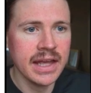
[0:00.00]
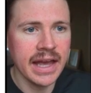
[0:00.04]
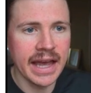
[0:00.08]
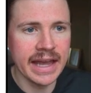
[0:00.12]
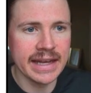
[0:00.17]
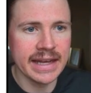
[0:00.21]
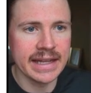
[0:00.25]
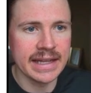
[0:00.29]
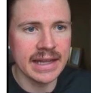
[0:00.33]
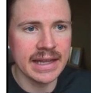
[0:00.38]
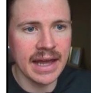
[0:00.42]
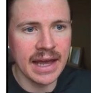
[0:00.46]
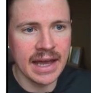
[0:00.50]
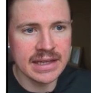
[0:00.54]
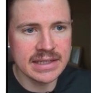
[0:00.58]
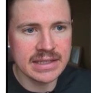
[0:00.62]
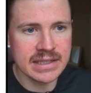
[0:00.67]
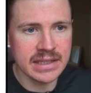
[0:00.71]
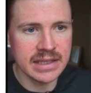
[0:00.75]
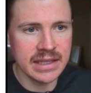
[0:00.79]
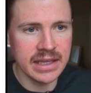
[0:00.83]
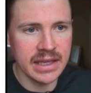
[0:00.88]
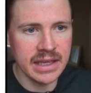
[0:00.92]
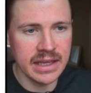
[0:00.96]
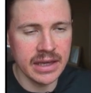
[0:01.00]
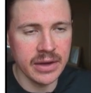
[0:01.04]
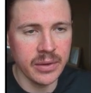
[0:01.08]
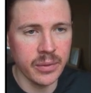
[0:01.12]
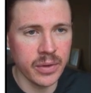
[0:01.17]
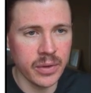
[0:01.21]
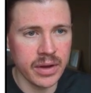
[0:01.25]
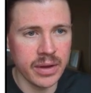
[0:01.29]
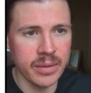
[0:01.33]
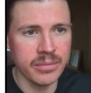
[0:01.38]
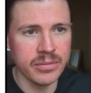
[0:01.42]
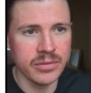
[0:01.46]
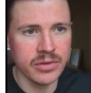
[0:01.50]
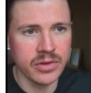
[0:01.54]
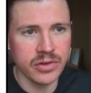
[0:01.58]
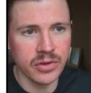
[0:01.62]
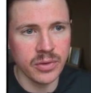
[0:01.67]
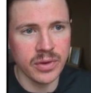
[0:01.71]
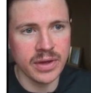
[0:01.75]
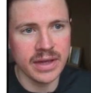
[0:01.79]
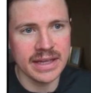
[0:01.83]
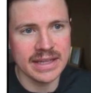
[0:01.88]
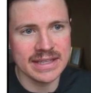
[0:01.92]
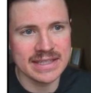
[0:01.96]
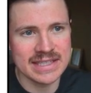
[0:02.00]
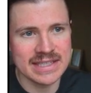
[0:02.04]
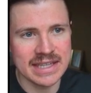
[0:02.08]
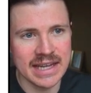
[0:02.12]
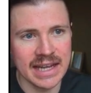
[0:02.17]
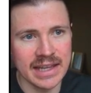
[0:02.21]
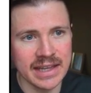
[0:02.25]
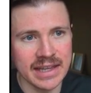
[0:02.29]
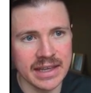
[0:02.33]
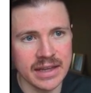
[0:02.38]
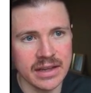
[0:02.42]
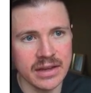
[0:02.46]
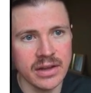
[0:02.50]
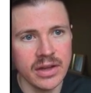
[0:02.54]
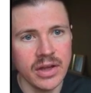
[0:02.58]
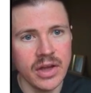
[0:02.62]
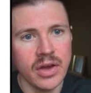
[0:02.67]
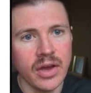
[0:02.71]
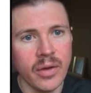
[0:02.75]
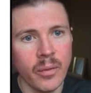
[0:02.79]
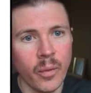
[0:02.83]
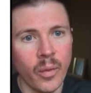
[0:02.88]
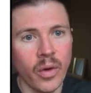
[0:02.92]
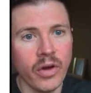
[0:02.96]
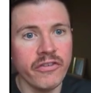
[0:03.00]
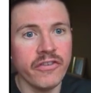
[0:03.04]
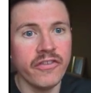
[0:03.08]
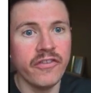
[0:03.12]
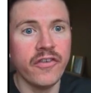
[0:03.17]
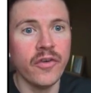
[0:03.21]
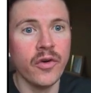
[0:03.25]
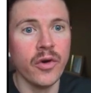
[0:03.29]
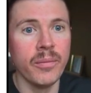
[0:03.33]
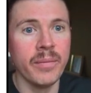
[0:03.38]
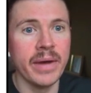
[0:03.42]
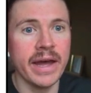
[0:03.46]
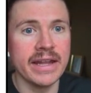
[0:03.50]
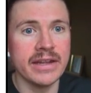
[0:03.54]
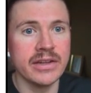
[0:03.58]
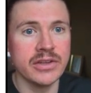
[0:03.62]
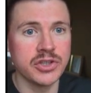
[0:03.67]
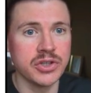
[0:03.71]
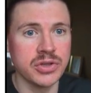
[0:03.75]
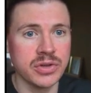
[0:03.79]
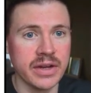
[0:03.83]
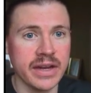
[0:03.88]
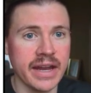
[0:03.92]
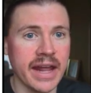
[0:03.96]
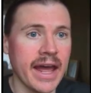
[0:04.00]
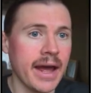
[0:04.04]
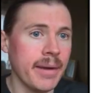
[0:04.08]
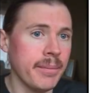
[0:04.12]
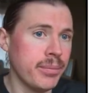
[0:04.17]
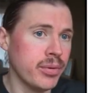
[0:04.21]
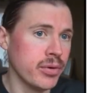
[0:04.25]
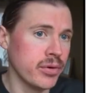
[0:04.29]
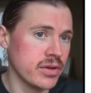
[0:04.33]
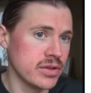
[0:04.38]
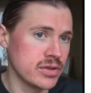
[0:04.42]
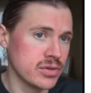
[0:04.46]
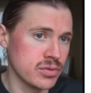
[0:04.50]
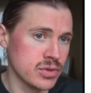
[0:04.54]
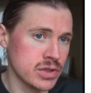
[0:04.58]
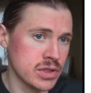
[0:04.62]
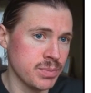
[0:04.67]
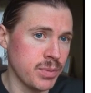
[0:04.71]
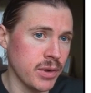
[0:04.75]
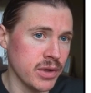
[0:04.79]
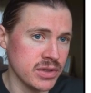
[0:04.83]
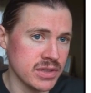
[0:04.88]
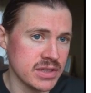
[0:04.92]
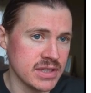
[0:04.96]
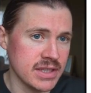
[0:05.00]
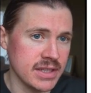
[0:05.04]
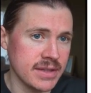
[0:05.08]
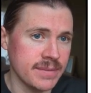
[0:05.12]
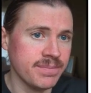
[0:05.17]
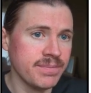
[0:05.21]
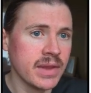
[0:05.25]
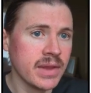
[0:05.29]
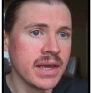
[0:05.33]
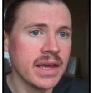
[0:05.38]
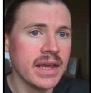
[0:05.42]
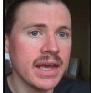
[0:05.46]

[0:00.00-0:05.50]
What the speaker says: And lastly here, what I'm doing is telling it what format should it output its response in.